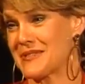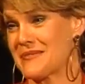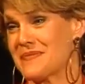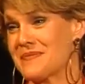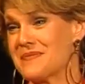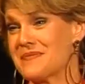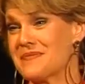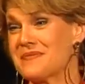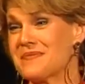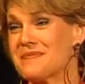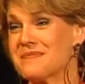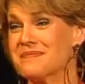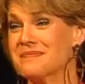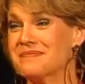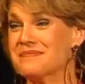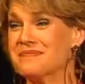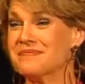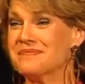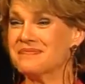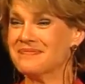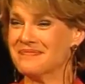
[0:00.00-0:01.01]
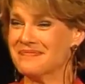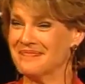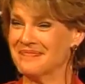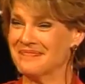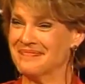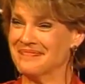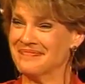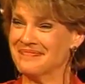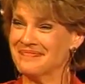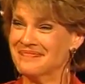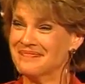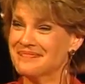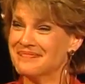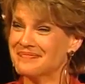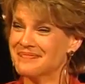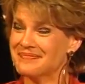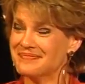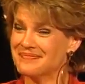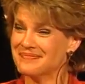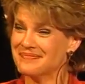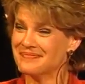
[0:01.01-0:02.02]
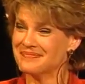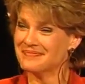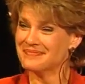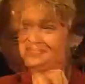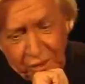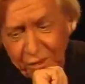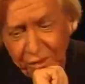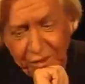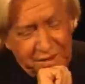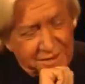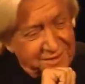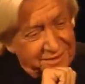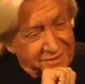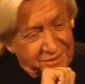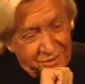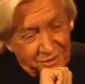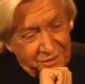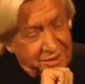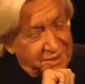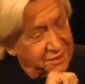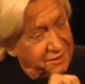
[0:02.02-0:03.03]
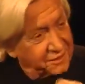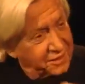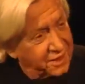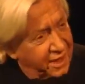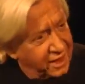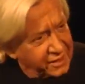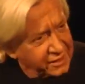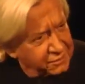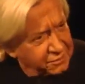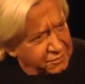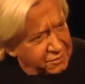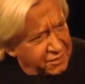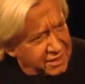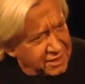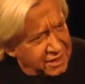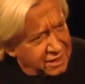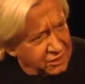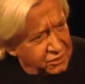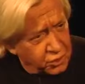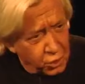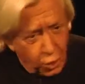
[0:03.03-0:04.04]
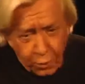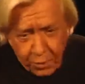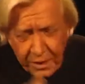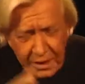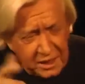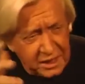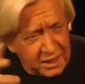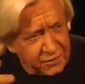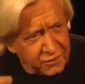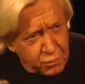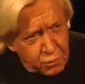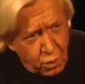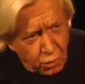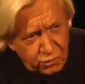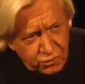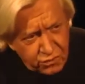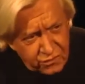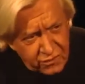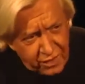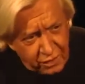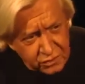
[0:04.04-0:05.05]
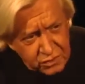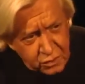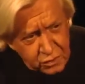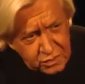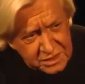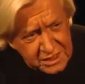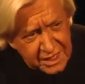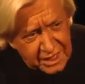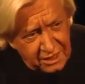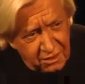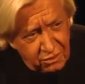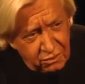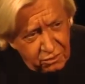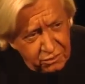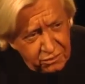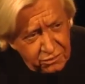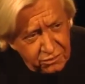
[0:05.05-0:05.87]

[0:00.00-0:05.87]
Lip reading: Yes, yes, yes, yes. Gloria Loring, you're here in Hollywood right now. You're opening at the Roosevelt Hotel.